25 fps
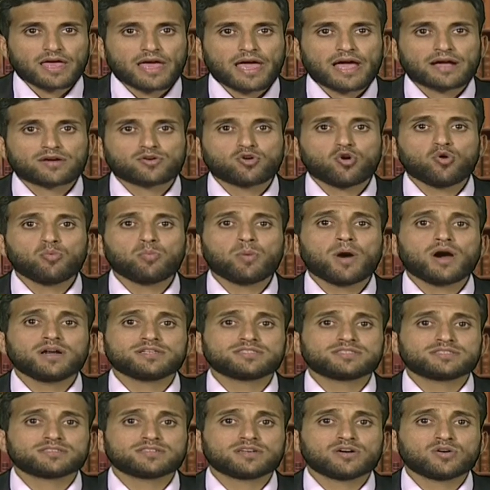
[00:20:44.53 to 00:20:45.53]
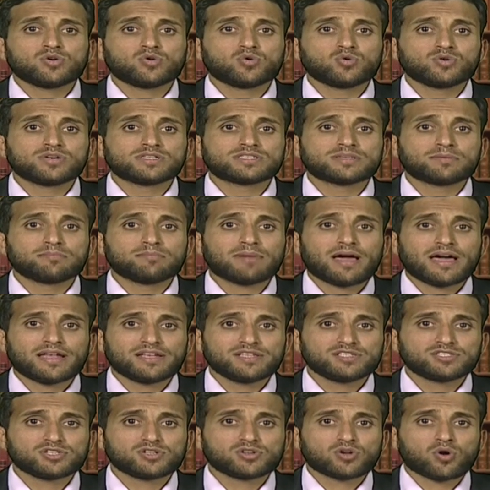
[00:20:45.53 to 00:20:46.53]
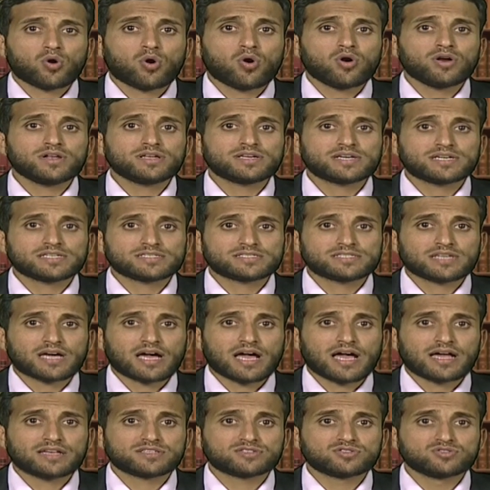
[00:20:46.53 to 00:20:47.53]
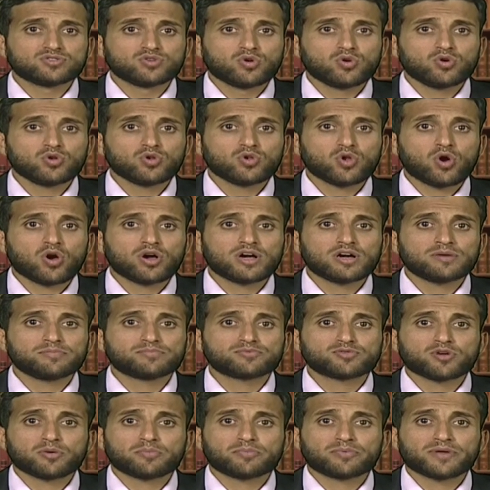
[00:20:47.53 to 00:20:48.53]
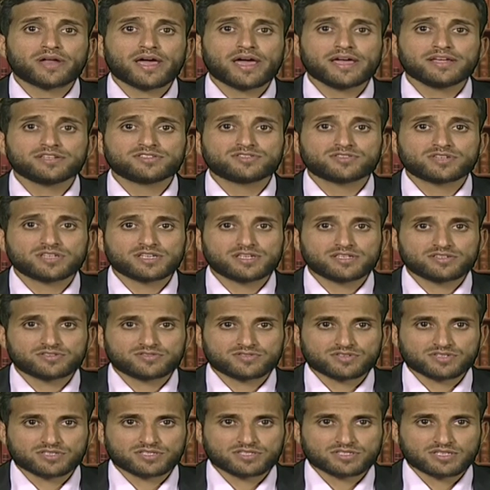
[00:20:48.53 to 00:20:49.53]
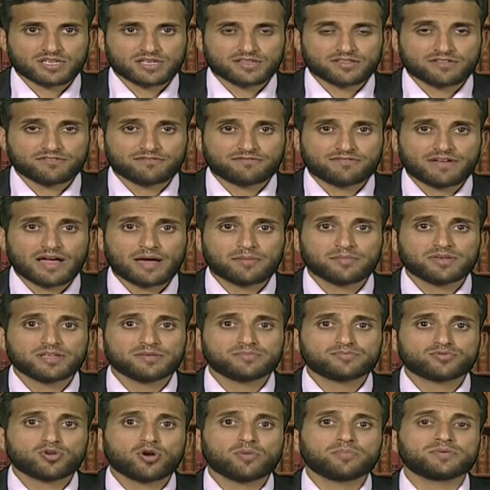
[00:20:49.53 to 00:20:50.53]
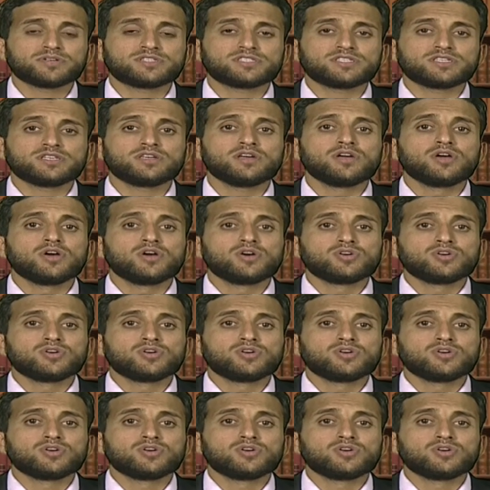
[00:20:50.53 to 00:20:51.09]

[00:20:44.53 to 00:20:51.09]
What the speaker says: A co-partner who is a manager or Karta has no longer proprietary interest in the family property,